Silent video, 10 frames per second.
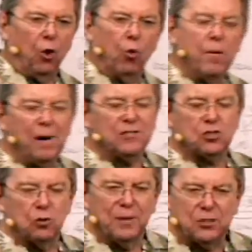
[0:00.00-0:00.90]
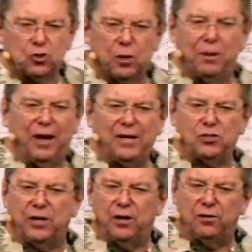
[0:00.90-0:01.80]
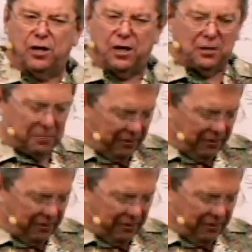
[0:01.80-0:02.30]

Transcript: We must through much tribulation enter the kingdom